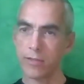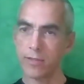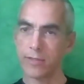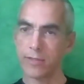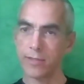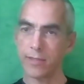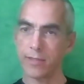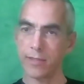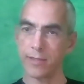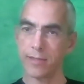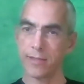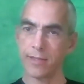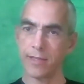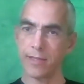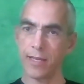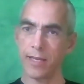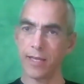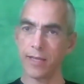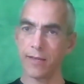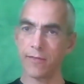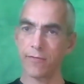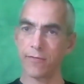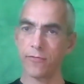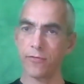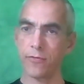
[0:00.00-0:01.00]
is
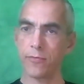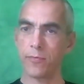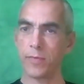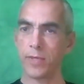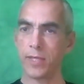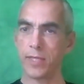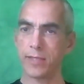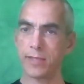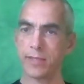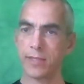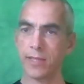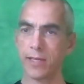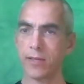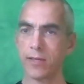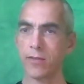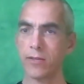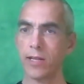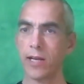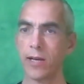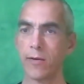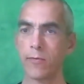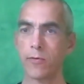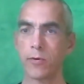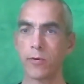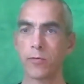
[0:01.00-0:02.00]
saying, for me, second
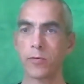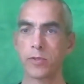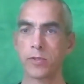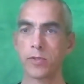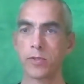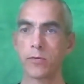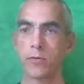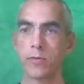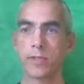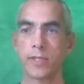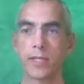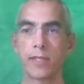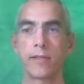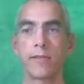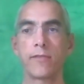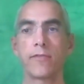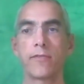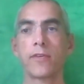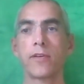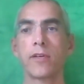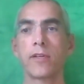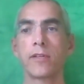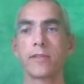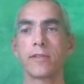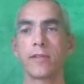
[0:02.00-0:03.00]
hour was always a
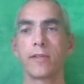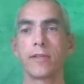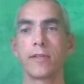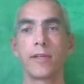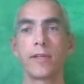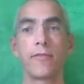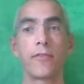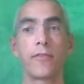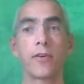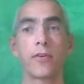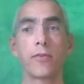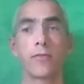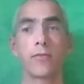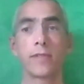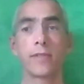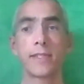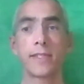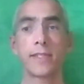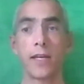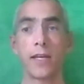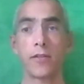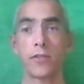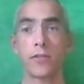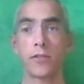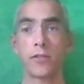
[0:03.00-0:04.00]
difficult
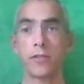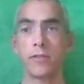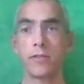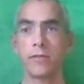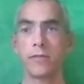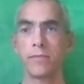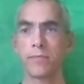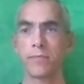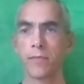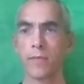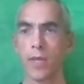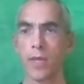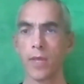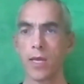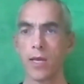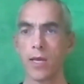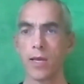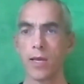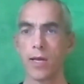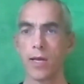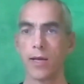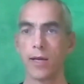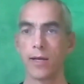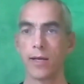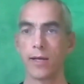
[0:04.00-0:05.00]
session
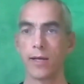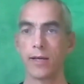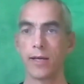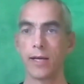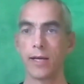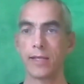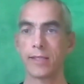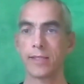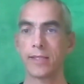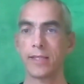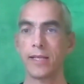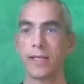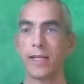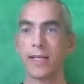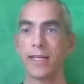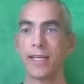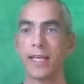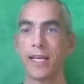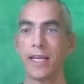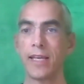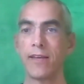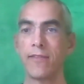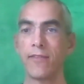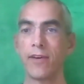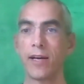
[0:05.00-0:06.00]
until I
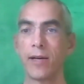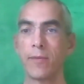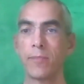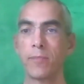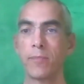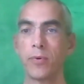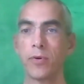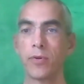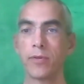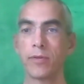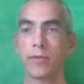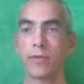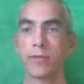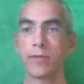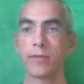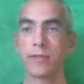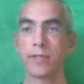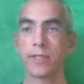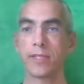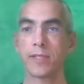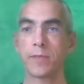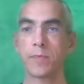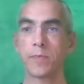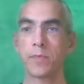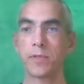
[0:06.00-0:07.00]
gave up on
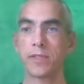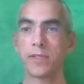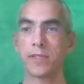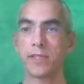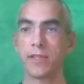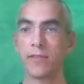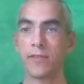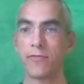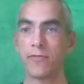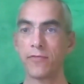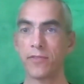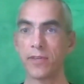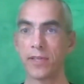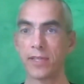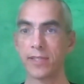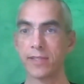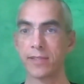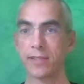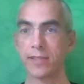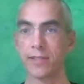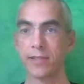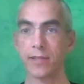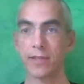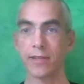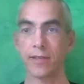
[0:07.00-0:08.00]
the
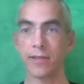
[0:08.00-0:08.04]
specifics,